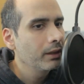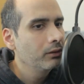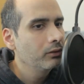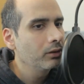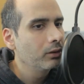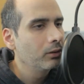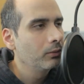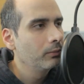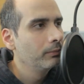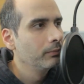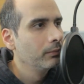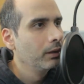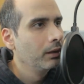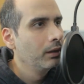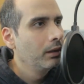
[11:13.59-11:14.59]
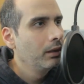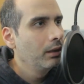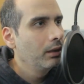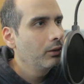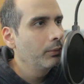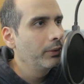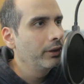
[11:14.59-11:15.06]
So
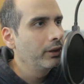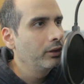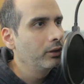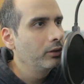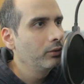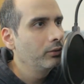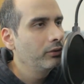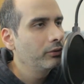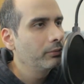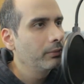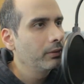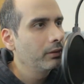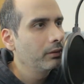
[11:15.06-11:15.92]
when you use